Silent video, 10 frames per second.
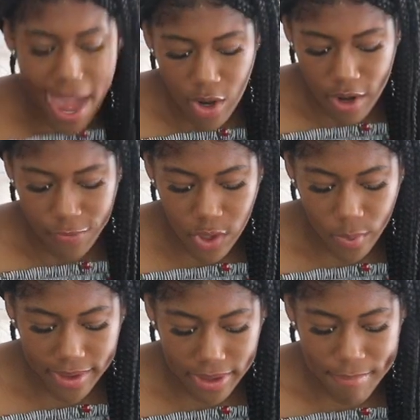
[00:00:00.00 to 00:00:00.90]
matter if you
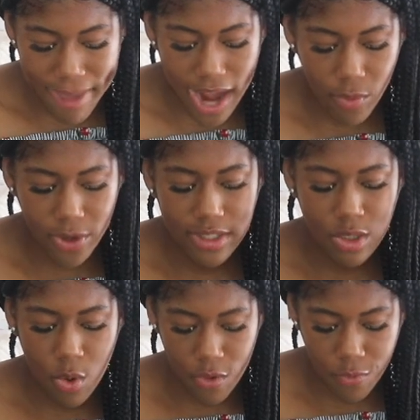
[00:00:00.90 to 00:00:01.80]
wear it
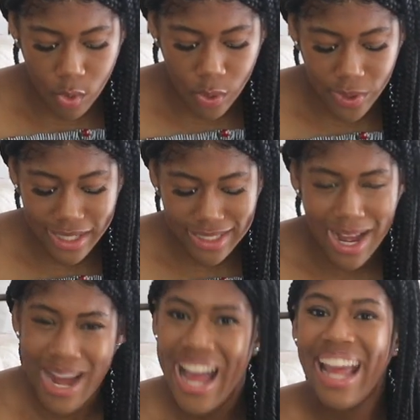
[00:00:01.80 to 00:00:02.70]
backwards or forward.
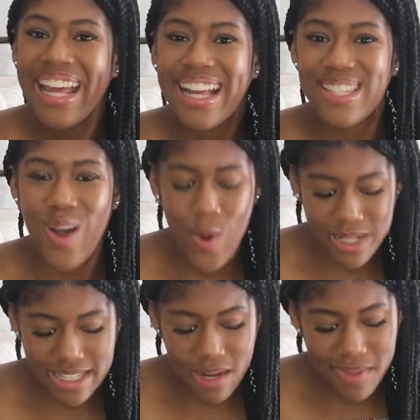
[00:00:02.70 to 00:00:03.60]
It's
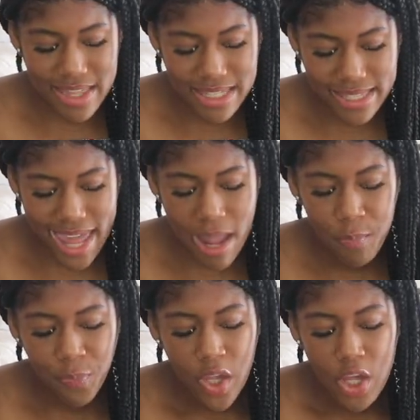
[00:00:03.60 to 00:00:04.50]
always going to be the
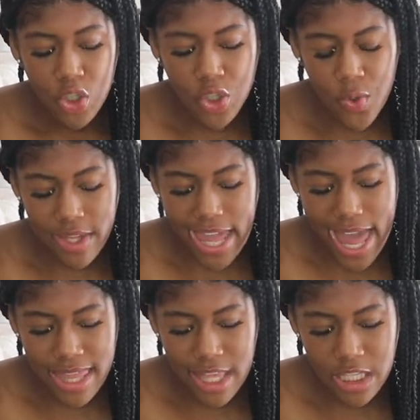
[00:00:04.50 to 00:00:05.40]
same. So
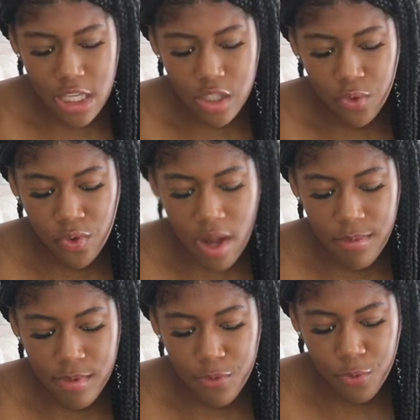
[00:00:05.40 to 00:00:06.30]
yeah, this is
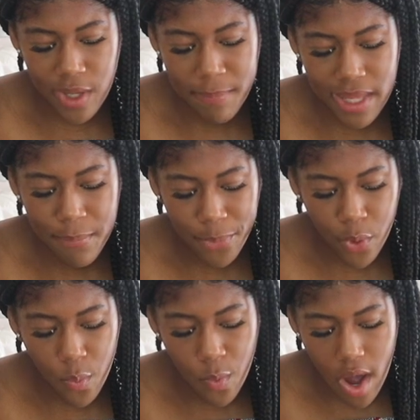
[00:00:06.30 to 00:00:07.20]
from Free
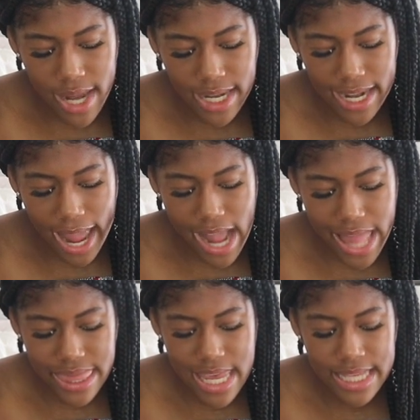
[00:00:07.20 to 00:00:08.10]
People one, and I
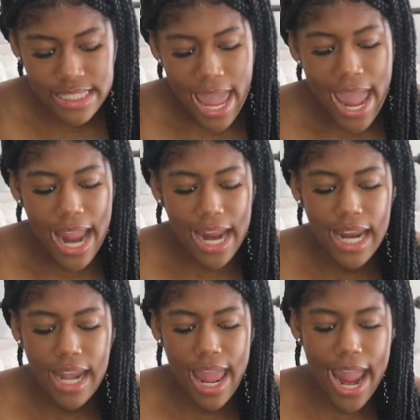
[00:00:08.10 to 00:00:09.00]
got this
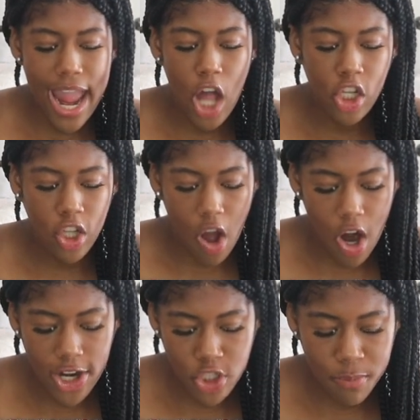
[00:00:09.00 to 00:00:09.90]
in a
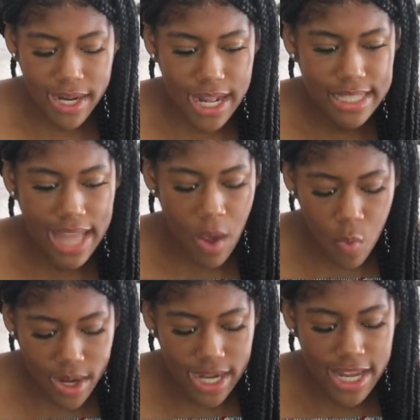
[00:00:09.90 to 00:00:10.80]
large because
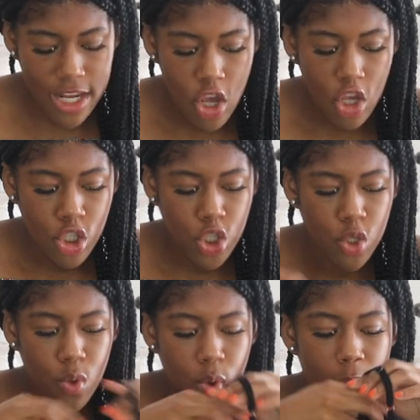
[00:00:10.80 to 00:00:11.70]
I wanted it
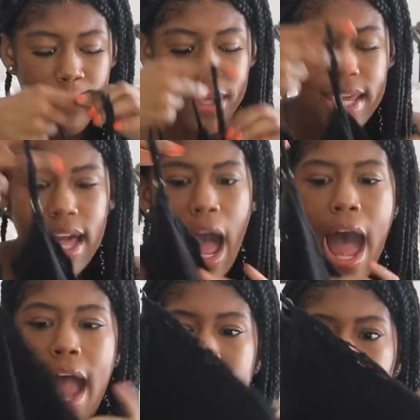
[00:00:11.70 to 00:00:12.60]
to be
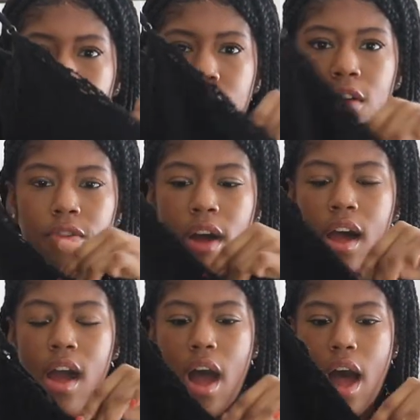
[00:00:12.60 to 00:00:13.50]
kind of
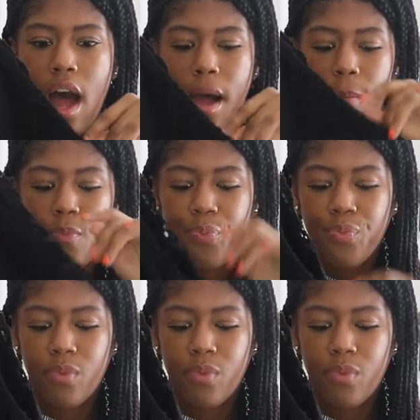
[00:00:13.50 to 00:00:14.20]
um,